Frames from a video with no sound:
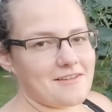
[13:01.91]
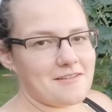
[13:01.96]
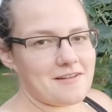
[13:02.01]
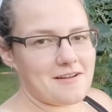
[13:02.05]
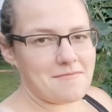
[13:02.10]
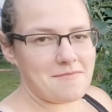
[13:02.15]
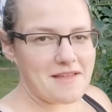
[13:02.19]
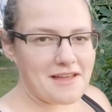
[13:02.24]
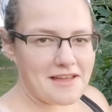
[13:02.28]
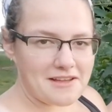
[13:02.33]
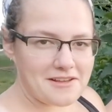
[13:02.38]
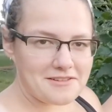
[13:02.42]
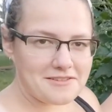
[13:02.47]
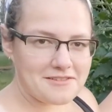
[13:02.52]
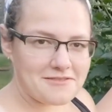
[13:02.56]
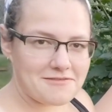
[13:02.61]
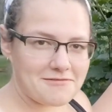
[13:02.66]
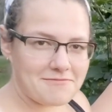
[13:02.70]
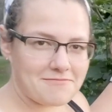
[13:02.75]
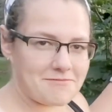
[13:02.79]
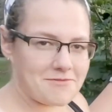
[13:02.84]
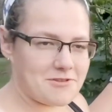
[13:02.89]
I'm not
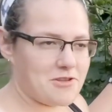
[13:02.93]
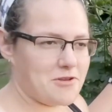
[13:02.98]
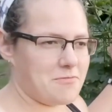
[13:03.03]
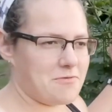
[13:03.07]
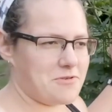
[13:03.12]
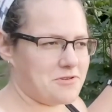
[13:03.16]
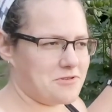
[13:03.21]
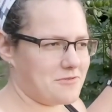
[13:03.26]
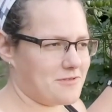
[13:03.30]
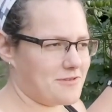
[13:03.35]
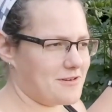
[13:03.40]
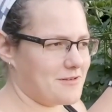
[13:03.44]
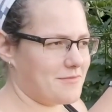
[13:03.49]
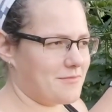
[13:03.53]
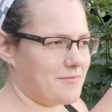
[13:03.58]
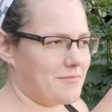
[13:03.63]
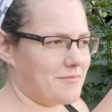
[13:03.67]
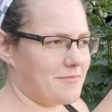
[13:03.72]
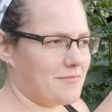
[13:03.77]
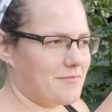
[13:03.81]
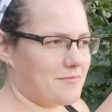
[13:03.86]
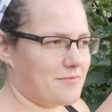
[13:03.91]
super short,
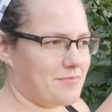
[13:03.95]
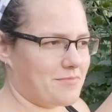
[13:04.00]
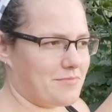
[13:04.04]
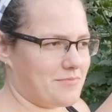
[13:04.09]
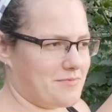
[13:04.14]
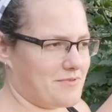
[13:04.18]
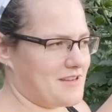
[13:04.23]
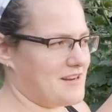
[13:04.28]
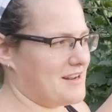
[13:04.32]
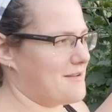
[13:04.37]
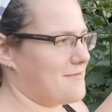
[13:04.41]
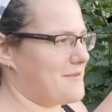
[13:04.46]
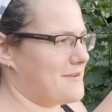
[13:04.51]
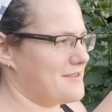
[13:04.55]
but I'm